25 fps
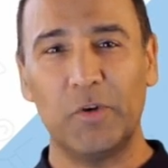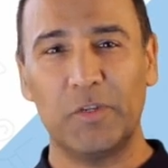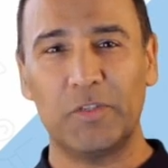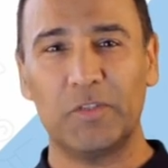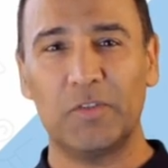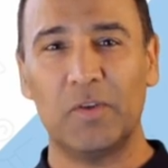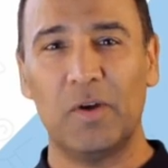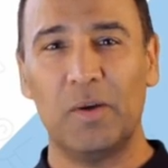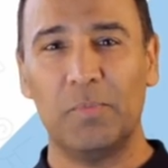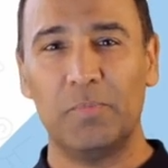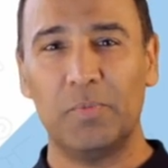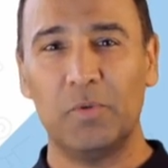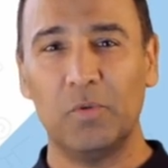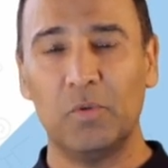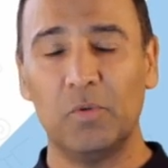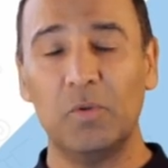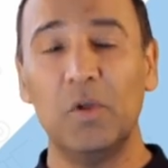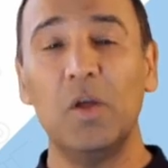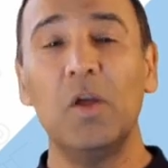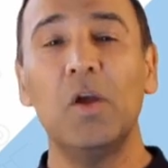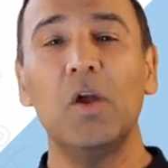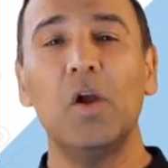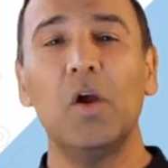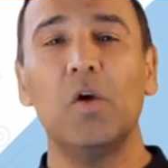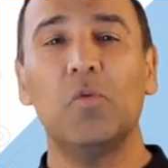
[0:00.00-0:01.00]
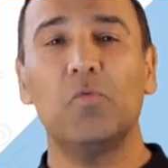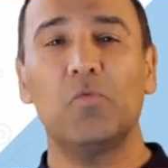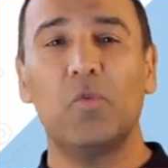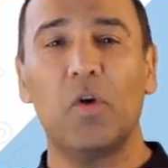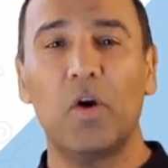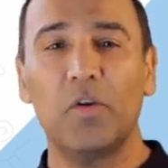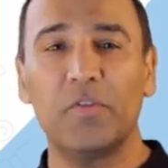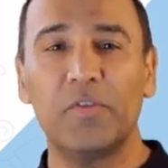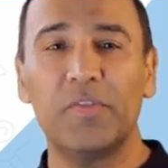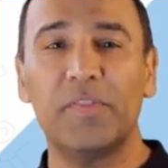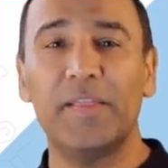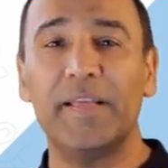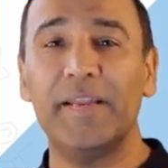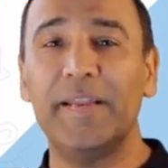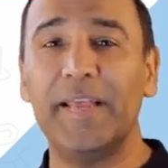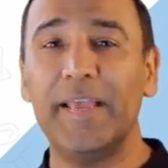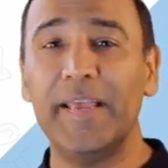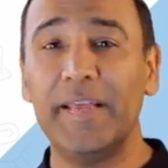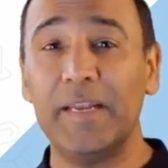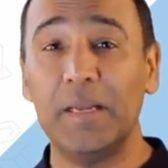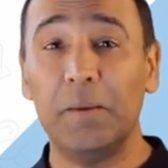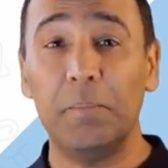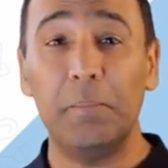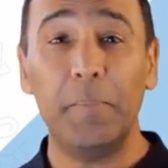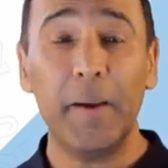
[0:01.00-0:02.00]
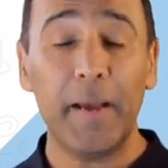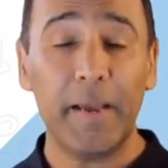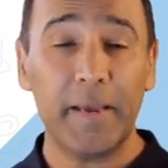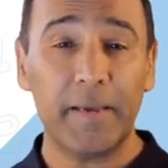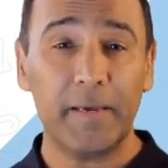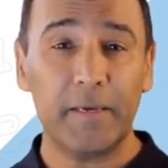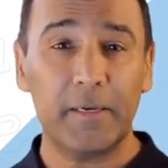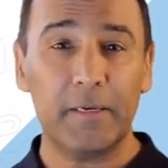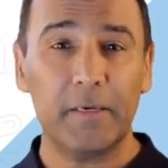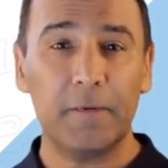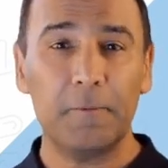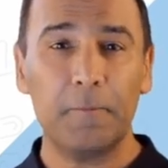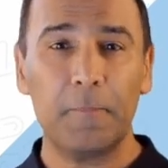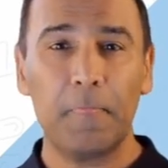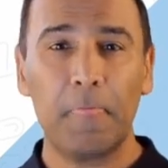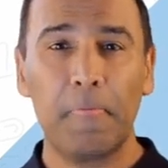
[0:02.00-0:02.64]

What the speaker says: example, rather than in a bank,